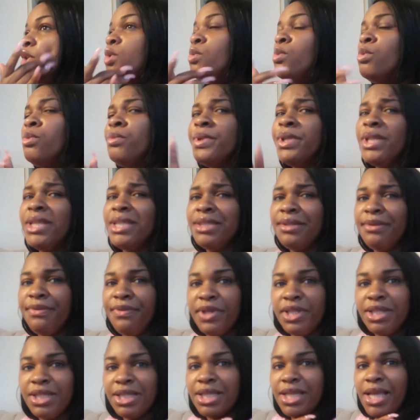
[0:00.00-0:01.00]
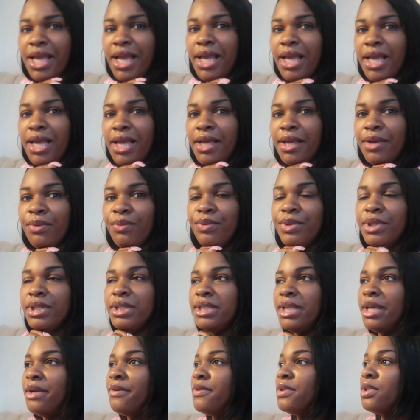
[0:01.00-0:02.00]
when we get to 50K, we
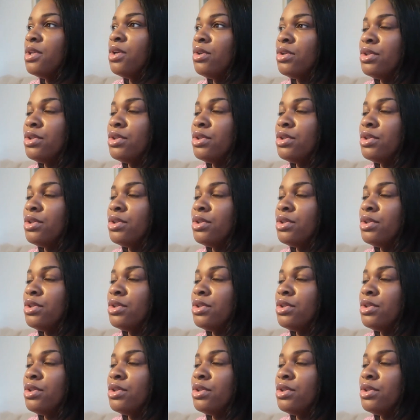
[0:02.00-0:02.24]
definitely